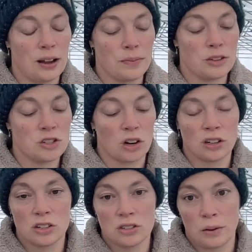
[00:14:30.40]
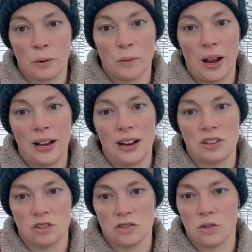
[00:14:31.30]
the darker summer wine
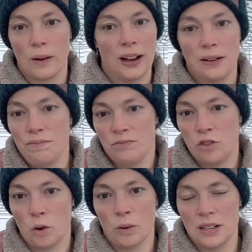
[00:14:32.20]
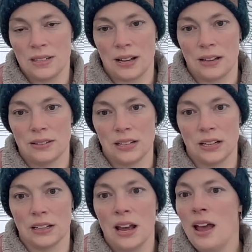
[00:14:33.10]
and ginger wine don't really sell
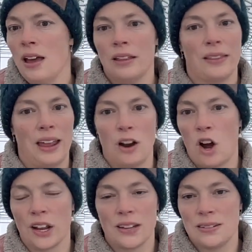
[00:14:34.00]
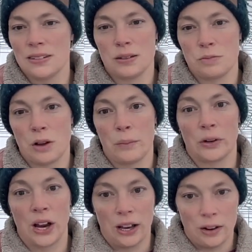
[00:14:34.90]
till late August and
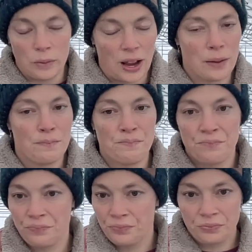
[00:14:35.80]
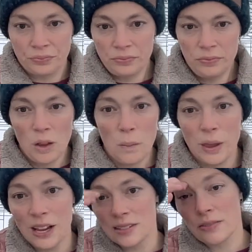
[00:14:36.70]
September anyway,
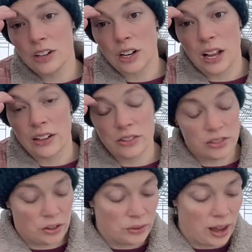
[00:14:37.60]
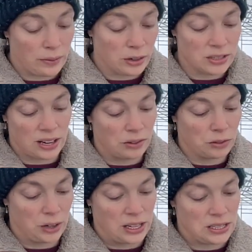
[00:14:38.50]
because of their colors. So that works out
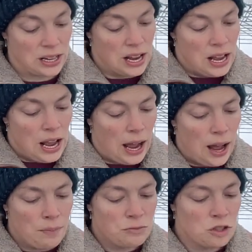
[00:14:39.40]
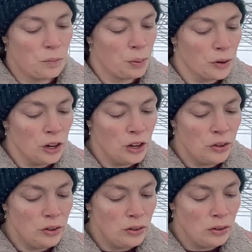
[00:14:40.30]
great. To
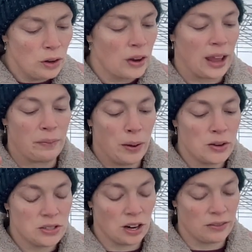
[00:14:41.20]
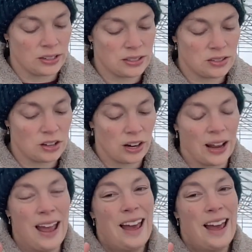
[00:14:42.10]
prune, okay, post-harvest, sorry.